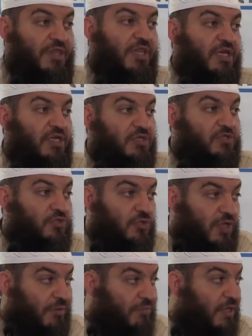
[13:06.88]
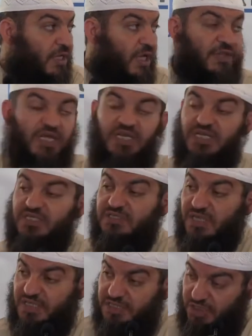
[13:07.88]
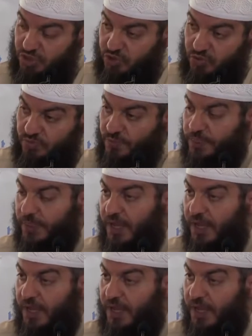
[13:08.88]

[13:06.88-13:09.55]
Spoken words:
And then he stood up, and then he started to,